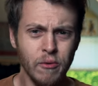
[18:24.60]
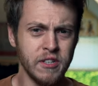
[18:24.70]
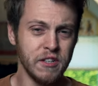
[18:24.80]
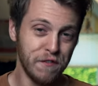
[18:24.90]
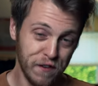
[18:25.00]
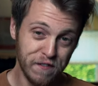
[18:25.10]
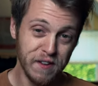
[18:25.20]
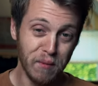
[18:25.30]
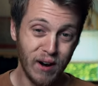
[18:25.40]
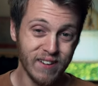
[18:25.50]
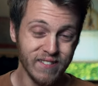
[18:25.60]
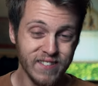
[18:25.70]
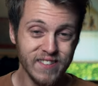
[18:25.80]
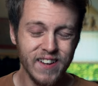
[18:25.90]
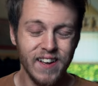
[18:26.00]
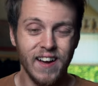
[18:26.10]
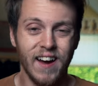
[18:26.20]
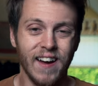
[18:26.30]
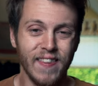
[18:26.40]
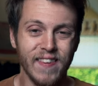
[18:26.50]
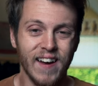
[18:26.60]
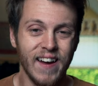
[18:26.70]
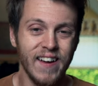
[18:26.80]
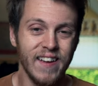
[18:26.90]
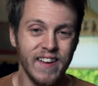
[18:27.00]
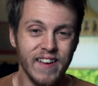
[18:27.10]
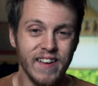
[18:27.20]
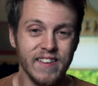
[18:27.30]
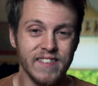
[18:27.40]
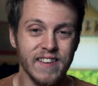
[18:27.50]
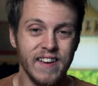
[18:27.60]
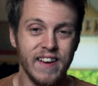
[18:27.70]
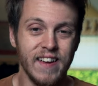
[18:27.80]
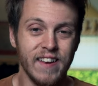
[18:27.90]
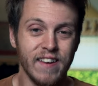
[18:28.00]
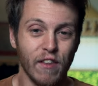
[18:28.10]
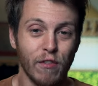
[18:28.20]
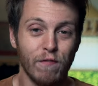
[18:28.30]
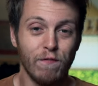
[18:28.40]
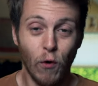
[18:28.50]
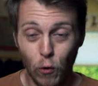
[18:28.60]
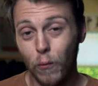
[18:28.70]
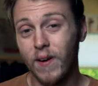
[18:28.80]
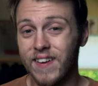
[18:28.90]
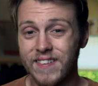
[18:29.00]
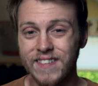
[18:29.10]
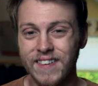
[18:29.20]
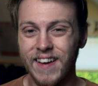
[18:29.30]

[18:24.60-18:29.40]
which is 50 miles, and that is in four weeks.